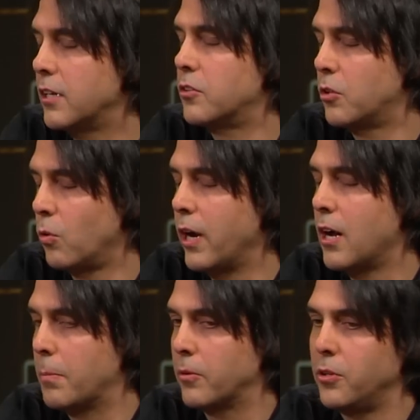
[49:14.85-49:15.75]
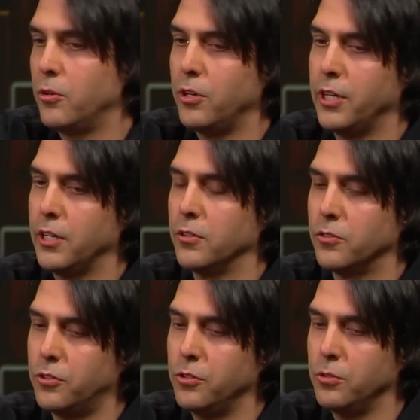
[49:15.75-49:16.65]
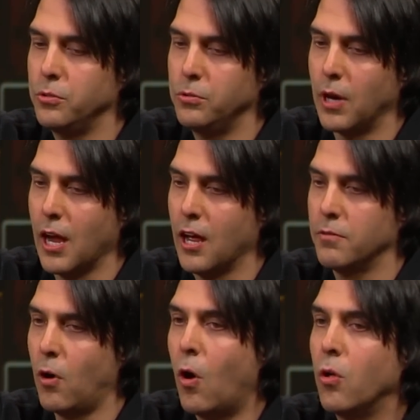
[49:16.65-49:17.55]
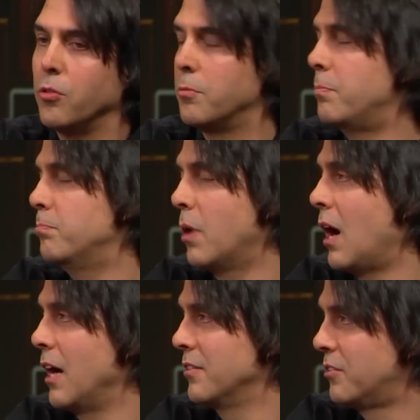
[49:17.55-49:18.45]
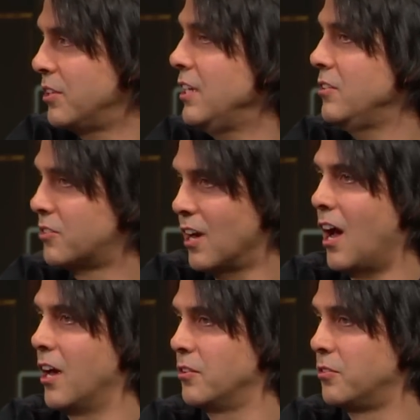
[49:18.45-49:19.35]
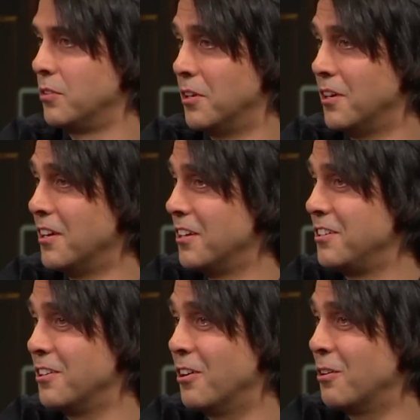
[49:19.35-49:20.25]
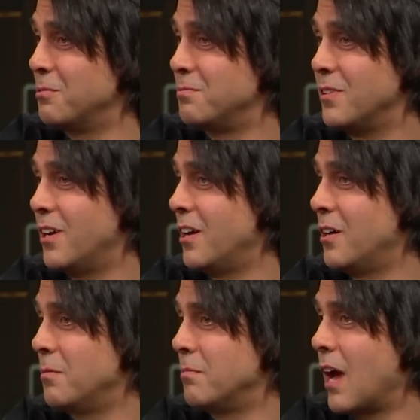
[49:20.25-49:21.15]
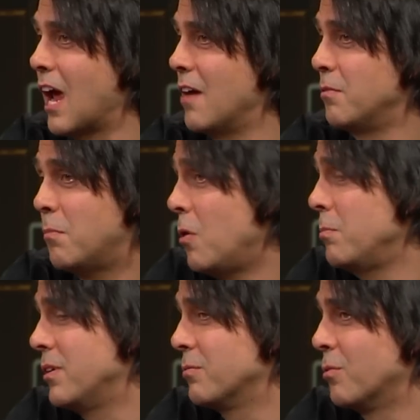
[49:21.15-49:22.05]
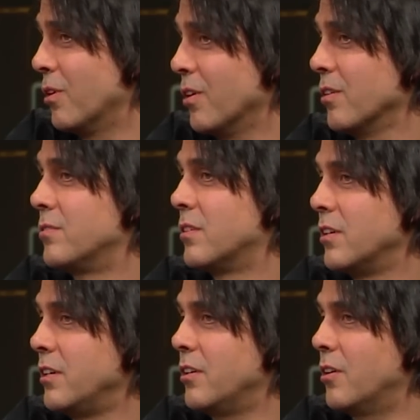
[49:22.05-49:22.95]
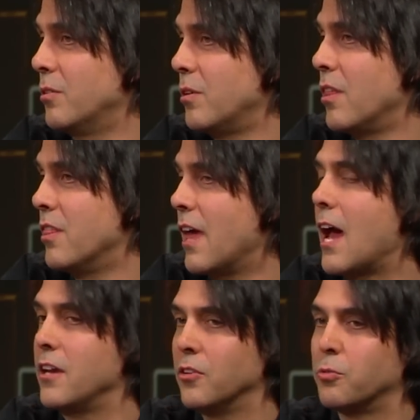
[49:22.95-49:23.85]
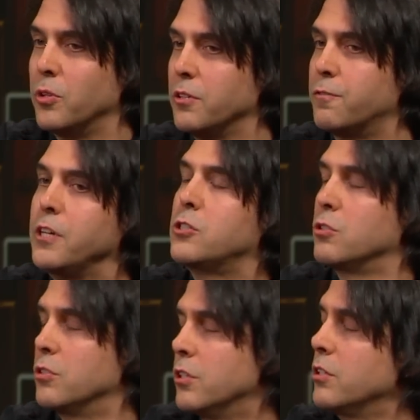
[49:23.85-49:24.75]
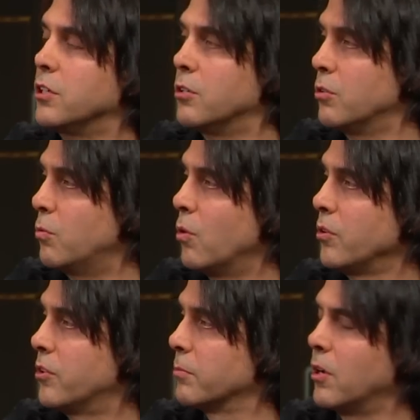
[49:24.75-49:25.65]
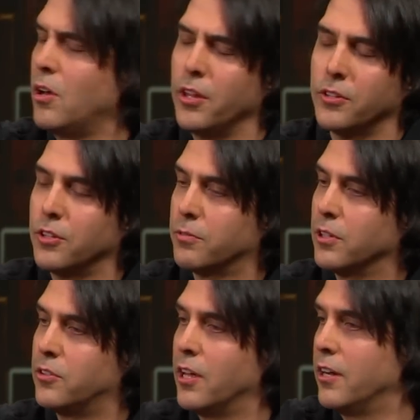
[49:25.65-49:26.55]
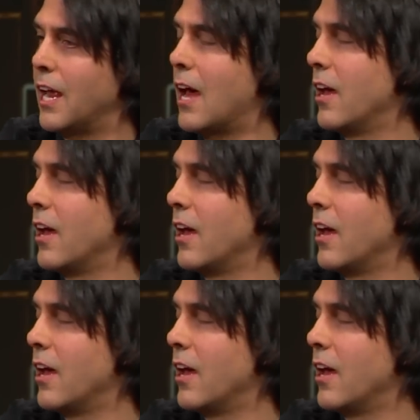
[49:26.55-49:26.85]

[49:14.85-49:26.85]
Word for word: it's a great opportunity to have all of the behind the scenes guys you know, mm-hmm. um, have a moment where you know that is really featured in, in an award segment. All that mm-hmm. stuff gets edited out,